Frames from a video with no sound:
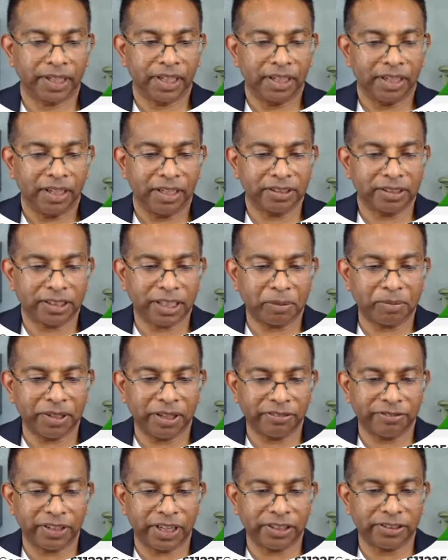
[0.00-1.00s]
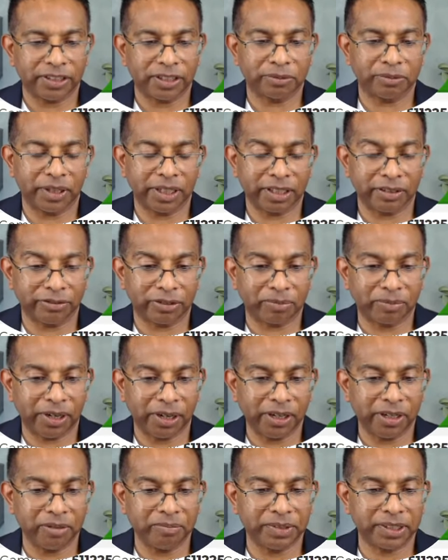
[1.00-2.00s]
So WFH is working from
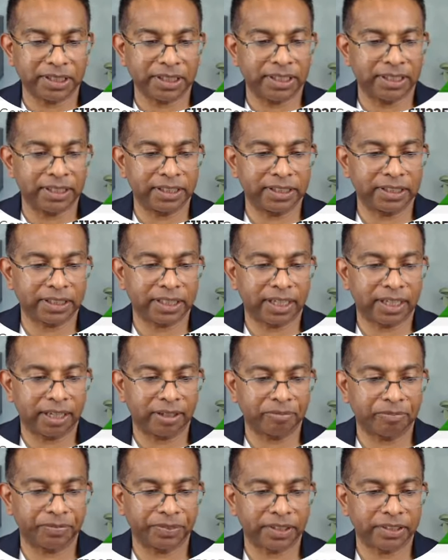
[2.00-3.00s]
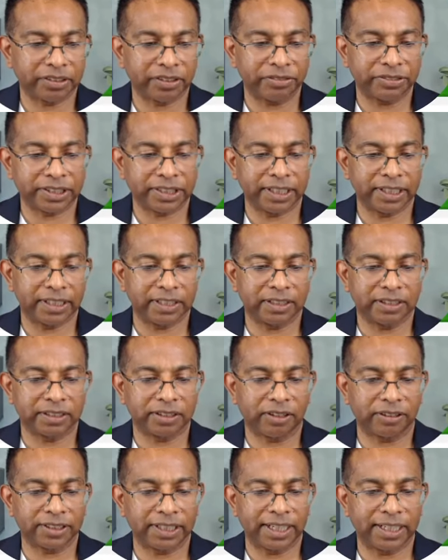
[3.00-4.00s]
home skills, soft skills,
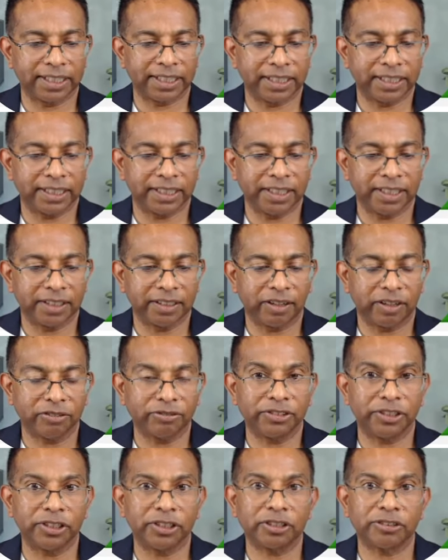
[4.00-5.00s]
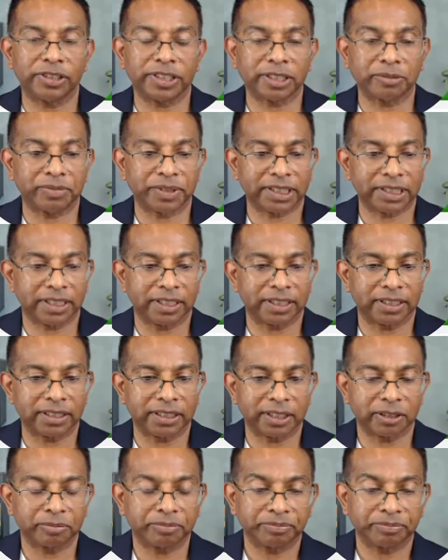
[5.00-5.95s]
online learning, or futurism skills.